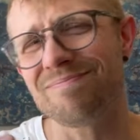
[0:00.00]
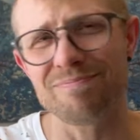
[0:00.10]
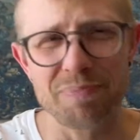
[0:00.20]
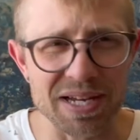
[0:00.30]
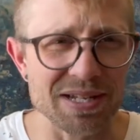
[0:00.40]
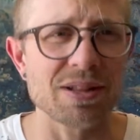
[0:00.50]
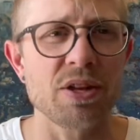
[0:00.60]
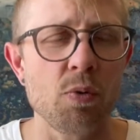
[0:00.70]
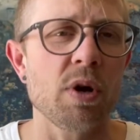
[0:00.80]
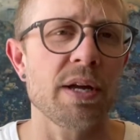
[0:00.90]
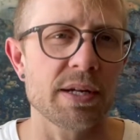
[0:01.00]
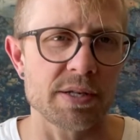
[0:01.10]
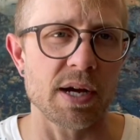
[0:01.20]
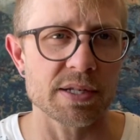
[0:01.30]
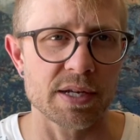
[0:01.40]
basically you want to
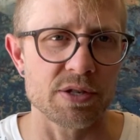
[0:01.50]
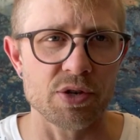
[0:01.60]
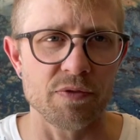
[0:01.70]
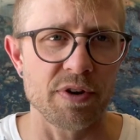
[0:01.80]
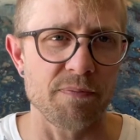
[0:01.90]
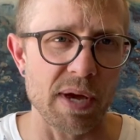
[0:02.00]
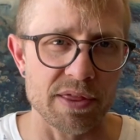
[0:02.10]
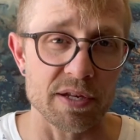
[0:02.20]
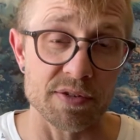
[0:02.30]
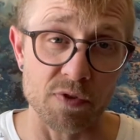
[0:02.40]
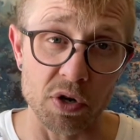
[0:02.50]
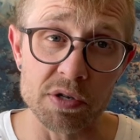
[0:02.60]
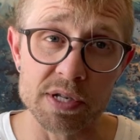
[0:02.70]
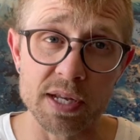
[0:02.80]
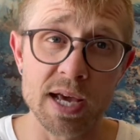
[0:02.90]
exhaust conservative methods
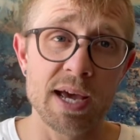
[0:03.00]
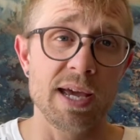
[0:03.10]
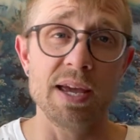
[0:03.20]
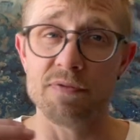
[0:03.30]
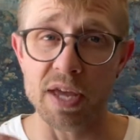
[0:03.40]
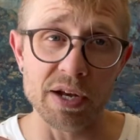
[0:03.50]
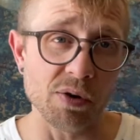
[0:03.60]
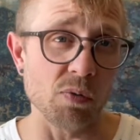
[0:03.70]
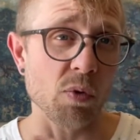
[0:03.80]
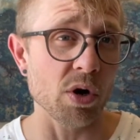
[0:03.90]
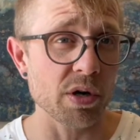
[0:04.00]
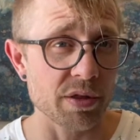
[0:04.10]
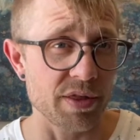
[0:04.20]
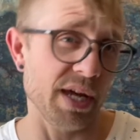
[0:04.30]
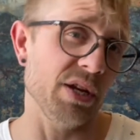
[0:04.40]
first. If they don't work,
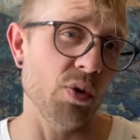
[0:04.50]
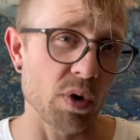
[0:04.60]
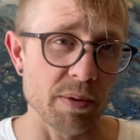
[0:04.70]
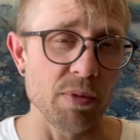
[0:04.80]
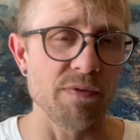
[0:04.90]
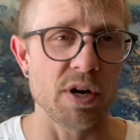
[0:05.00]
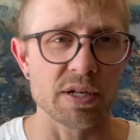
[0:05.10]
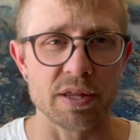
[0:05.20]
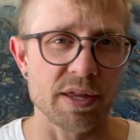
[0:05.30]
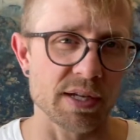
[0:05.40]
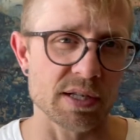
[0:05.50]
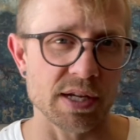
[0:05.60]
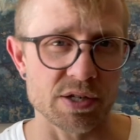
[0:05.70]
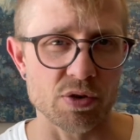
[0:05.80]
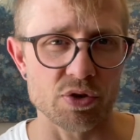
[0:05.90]
then you want to move on to things
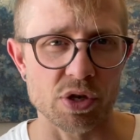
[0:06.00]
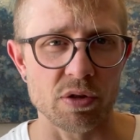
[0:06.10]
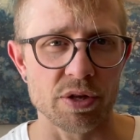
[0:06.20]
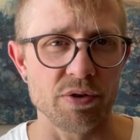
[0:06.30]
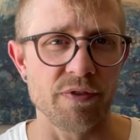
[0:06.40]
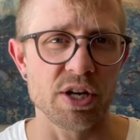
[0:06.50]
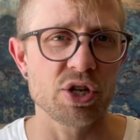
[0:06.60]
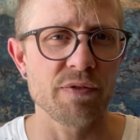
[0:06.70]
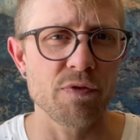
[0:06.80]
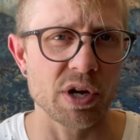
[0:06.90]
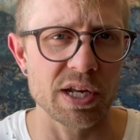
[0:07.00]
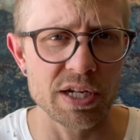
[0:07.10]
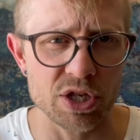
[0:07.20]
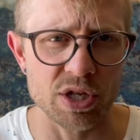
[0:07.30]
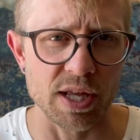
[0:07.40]
like surgical intervention for a
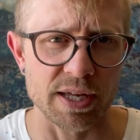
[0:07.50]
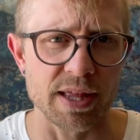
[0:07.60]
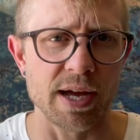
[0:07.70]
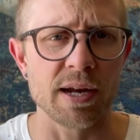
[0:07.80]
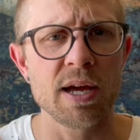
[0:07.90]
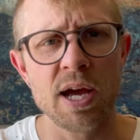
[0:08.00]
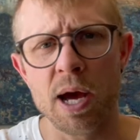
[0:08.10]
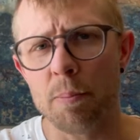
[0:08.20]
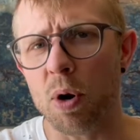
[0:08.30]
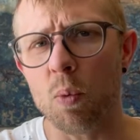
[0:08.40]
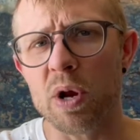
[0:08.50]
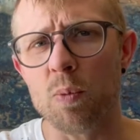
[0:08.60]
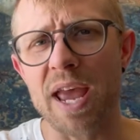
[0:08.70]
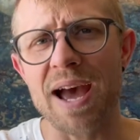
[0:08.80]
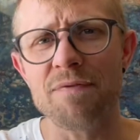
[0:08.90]
condition like that. But when we
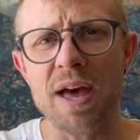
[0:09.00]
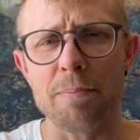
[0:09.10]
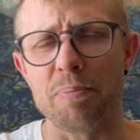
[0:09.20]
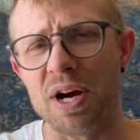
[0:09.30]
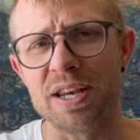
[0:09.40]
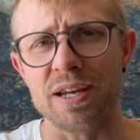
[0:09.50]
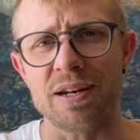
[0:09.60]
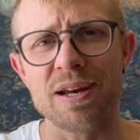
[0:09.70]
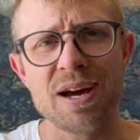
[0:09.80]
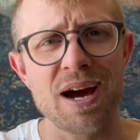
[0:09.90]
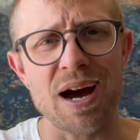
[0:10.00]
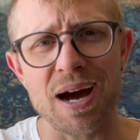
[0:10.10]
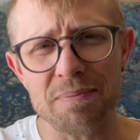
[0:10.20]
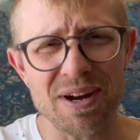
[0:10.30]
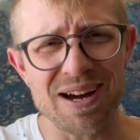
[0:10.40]
have that bunion,
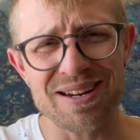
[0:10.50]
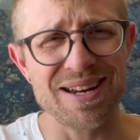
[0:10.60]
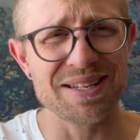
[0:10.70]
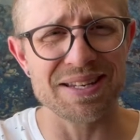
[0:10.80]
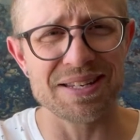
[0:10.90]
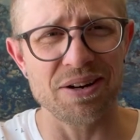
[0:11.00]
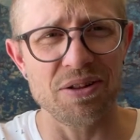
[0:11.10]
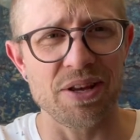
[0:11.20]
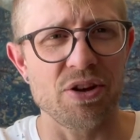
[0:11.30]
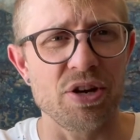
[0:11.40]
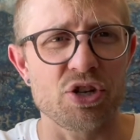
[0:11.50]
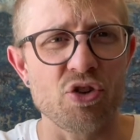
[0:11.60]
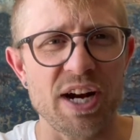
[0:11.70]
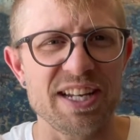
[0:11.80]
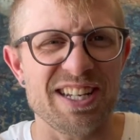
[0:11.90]
I'm not necessarily going to
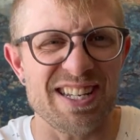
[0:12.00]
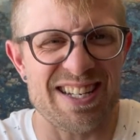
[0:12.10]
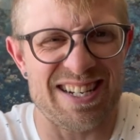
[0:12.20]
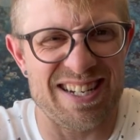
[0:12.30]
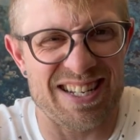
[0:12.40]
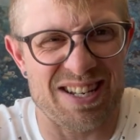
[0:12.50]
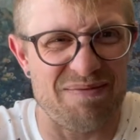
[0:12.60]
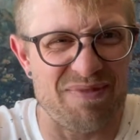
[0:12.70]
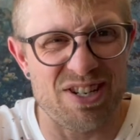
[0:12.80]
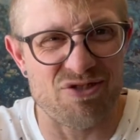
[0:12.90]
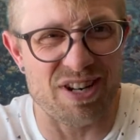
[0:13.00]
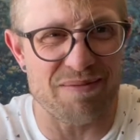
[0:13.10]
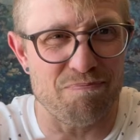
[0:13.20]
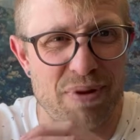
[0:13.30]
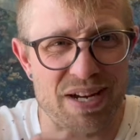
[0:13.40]
try to design something to try to
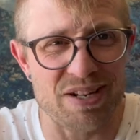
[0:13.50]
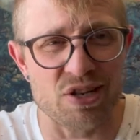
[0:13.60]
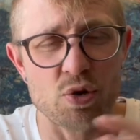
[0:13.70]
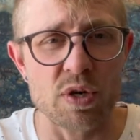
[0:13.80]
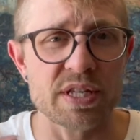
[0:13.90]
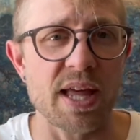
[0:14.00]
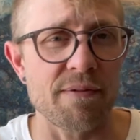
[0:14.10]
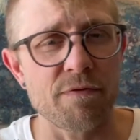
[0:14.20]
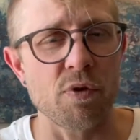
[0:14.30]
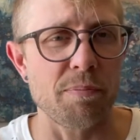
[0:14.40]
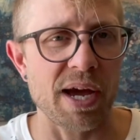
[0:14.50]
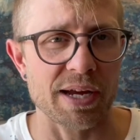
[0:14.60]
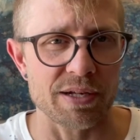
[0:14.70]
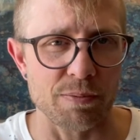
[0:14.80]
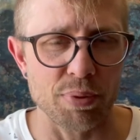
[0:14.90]
bend and twist that foot back
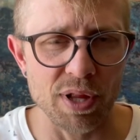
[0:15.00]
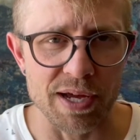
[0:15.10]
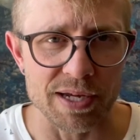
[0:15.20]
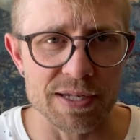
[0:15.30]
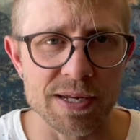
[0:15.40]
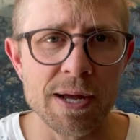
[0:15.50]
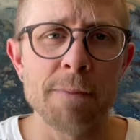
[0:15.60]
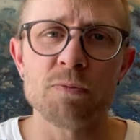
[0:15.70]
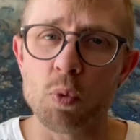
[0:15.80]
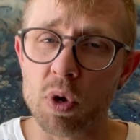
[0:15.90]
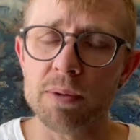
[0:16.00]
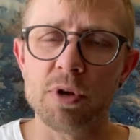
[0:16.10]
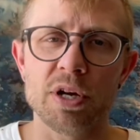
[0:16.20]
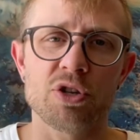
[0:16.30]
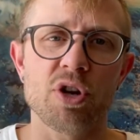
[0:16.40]
into place. What I'm
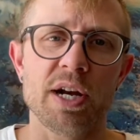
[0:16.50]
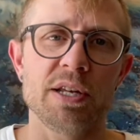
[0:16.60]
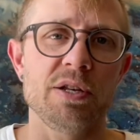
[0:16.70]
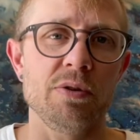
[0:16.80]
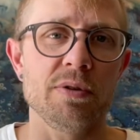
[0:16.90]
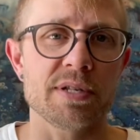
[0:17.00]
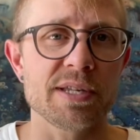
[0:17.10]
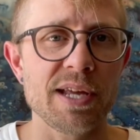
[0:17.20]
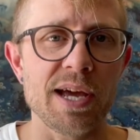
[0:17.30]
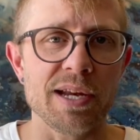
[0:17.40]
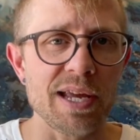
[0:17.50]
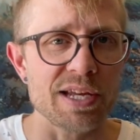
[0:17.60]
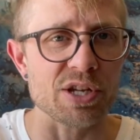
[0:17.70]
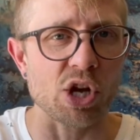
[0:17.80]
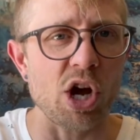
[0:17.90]
going to try to do instead
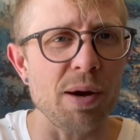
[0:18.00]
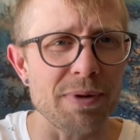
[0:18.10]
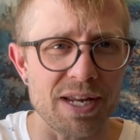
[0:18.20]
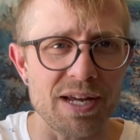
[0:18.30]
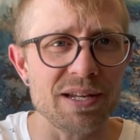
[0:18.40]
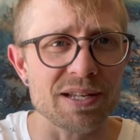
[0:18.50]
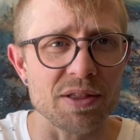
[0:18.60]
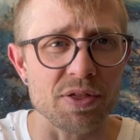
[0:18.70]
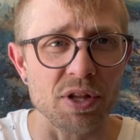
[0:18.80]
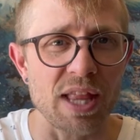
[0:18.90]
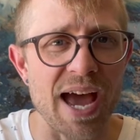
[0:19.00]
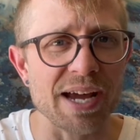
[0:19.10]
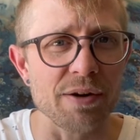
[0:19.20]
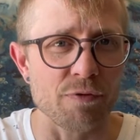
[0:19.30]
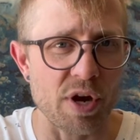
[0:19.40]
is accommodate the lack
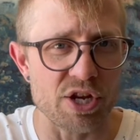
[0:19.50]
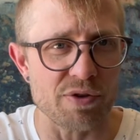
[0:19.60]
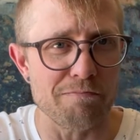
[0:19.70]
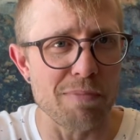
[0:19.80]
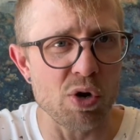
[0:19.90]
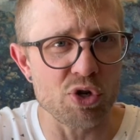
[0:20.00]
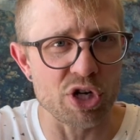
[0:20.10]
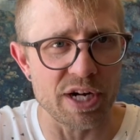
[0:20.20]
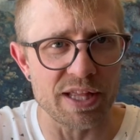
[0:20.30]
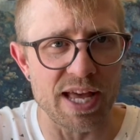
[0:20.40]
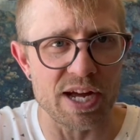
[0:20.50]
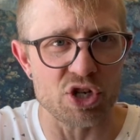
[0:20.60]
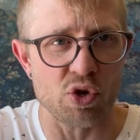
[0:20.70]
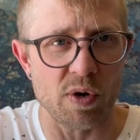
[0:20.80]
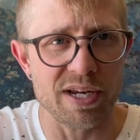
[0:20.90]
of range of motion in that
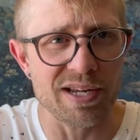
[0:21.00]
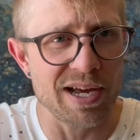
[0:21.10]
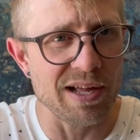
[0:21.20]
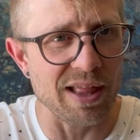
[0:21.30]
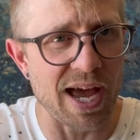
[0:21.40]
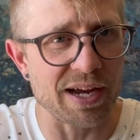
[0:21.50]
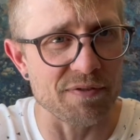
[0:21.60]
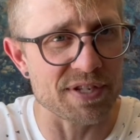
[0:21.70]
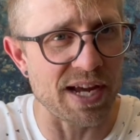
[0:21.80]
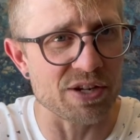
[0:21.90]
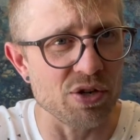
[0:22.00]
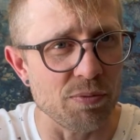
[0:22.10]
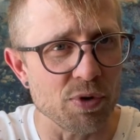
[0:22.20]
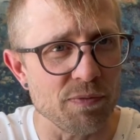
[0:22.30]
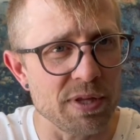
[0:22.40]
joint, lack of sagittal
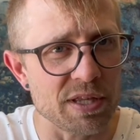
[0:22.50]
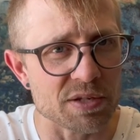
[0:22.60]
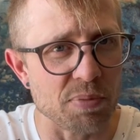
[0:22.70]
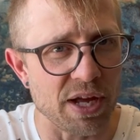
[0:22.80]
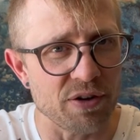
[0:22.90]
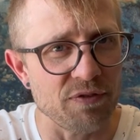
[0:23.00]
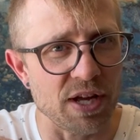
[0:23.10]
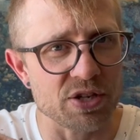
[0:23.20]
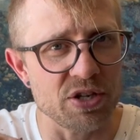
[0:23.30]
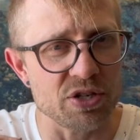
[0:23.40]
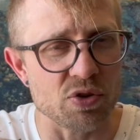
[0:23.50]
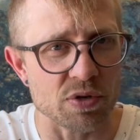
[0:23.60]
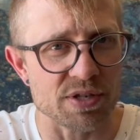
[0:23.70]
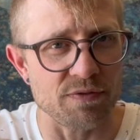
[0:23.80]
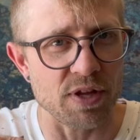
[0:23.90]
movement, this plantar flexion and
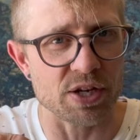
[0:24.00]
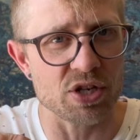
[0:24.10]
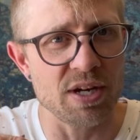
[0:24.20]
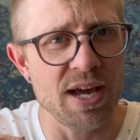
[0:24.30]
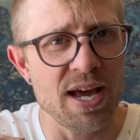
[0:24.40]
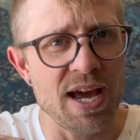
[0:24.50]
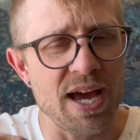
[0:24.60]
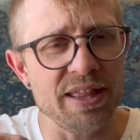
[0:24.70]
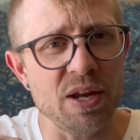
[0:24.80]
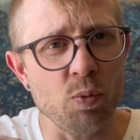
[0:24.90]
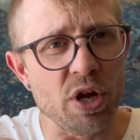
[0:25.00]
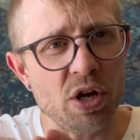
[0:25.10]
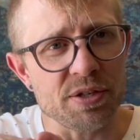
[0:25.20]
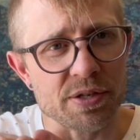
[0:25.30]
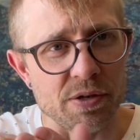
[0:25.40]
dorsiflexion. And then we
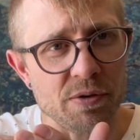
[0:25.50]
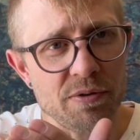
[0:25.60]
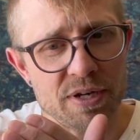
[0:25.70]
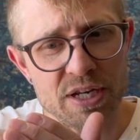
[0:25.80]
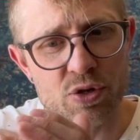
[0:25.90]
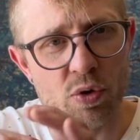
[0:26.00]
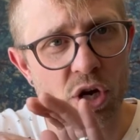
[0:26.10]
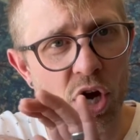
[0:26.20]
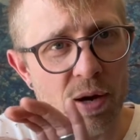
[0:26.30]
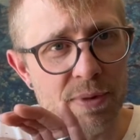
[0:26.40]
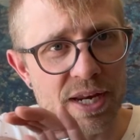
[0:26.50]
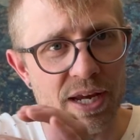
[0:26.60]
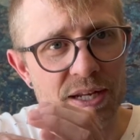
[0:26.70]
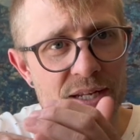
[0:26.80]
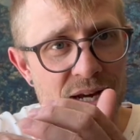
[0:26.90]
also need to
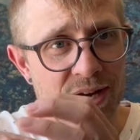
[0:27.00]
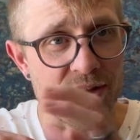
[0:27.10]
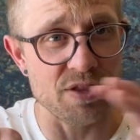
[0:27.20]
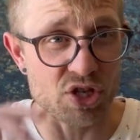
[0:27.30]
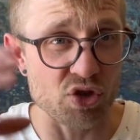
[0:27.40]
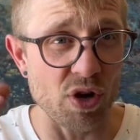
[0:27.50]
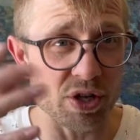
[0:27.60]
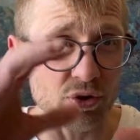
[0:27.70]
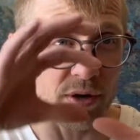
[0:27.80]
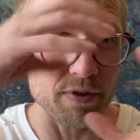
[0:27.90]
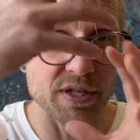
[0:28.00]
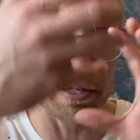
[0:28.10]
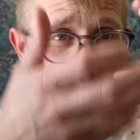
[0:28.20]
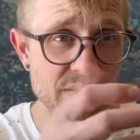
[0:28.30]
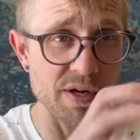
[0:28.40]
accommodate the structure of it,
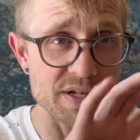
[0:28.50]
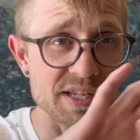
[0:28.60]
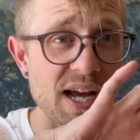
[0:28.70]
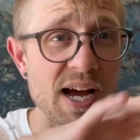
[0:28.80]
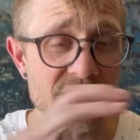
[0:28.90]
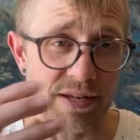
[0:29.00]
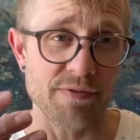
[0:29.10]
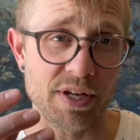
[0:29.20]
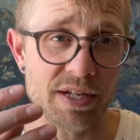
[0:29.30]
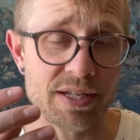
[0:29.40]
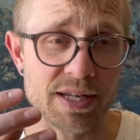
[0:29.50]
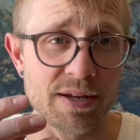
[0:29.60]
so the size of it.